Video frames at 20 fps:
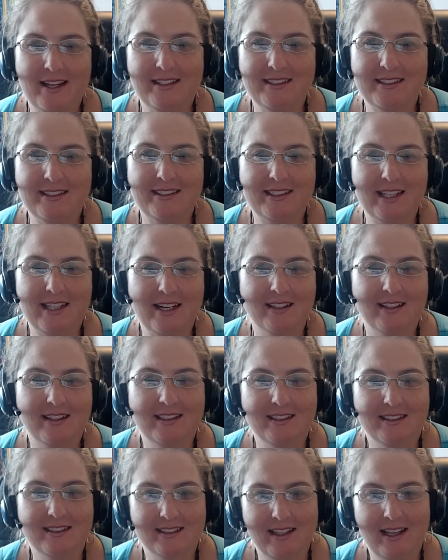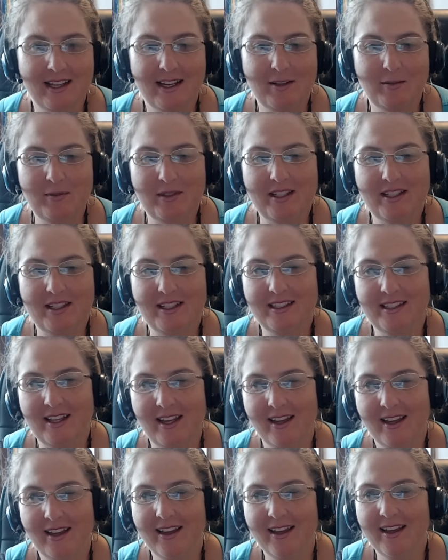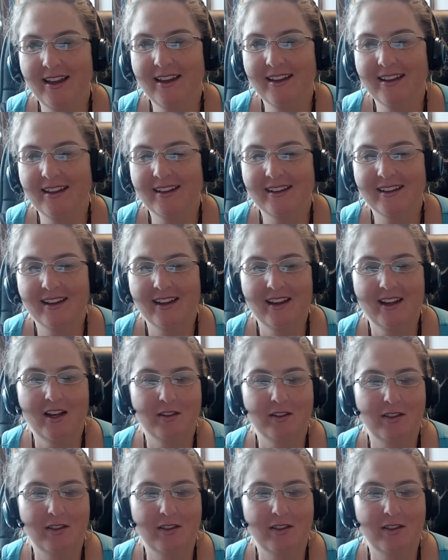and steadily climbing, yay!